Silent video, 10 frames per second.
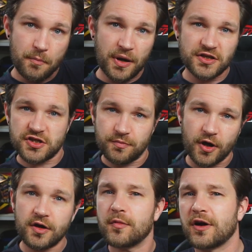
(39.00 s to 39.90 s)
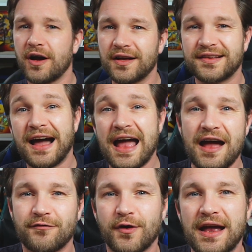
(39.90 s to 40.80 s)
bunch of Pokemon cards I
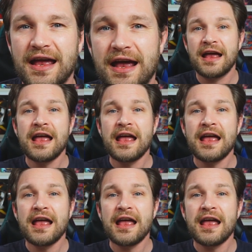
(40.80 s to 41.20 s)
have right here,